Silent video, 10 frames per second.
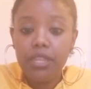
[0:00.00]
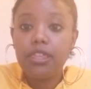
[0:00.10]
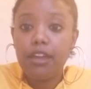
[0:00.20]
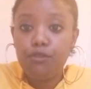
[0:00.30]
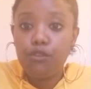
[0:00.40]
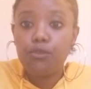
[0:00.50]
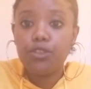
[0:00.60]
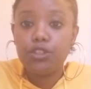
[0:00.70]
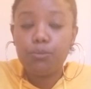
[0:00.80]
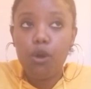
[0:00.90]
thankful for the
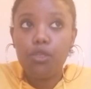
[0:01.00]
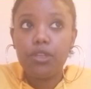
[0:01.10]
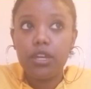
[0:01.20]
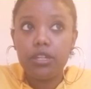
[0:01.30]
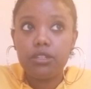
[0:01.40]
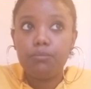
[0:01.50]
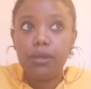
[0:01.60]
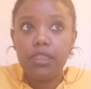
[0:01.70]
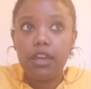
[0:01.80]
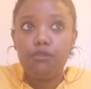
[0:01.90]
small things.
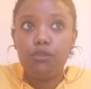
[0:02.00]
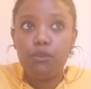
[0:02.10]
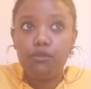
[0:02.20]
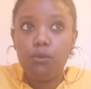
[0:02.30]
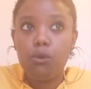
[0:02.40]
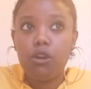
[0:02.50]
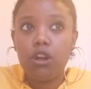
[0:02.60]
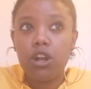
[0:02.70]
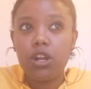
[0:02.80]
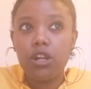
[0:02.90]
Be thankful
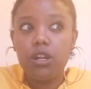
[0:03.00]
for,